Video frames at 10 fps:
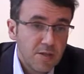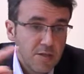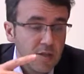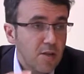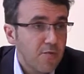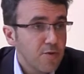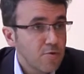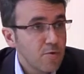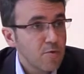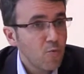Argentina
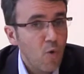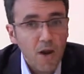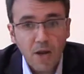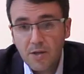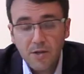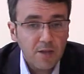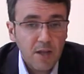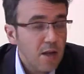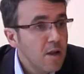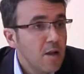defaulted in 2001, and
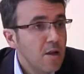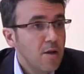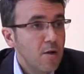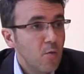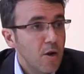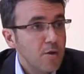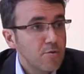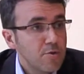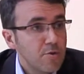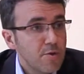still we are
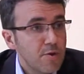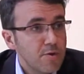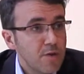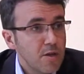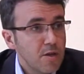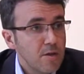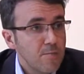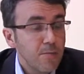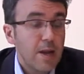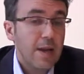in 2013,
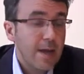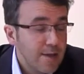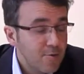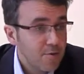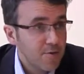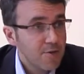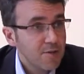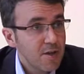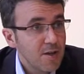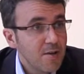late
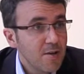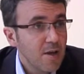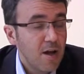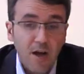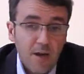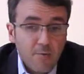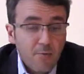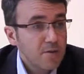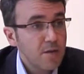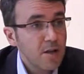2013,
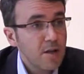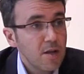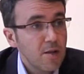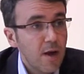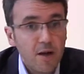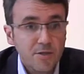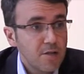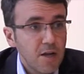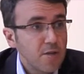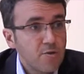and we still
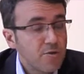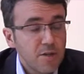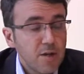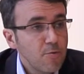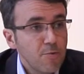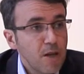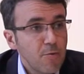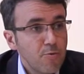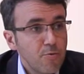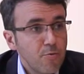Argentina has still not been
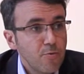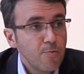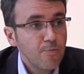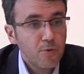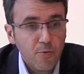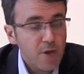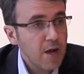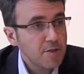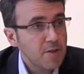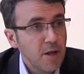able to
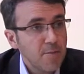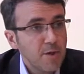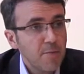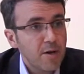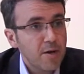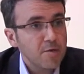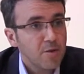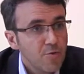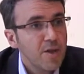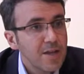reaccess the capital market.
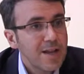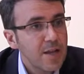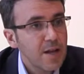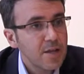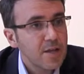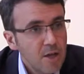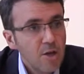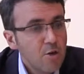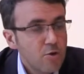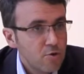So that clearly
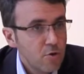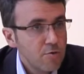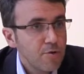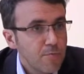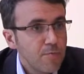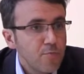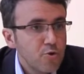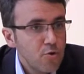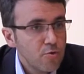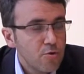shows
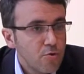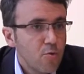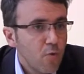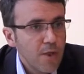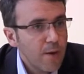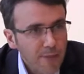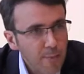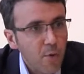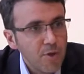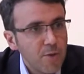you
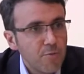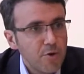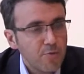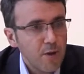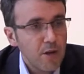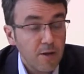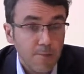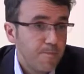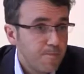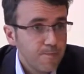the point that I'm trying to
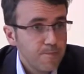make.